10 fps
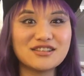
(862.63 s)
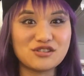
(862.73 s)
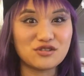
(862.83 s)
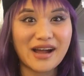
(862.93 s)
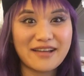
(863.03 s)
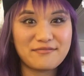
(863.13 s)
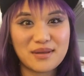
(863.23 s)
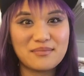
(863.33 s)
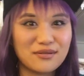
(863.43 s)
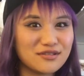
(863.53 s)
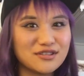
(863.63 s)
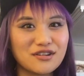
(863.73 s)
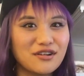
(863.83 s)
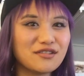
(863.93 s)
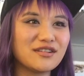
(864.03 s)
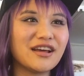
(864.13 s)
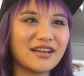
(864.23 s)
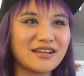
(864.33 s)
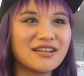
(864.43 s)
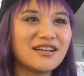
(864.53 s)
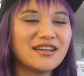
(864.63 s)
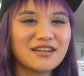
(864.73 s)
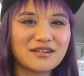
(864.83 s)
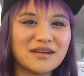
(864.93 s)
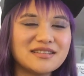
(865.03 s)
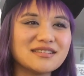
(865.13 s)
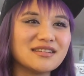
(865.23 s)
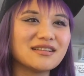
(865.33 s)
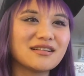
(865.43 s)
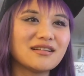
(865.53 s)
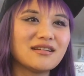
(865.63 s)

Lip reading: gonna drive people to go like crazy.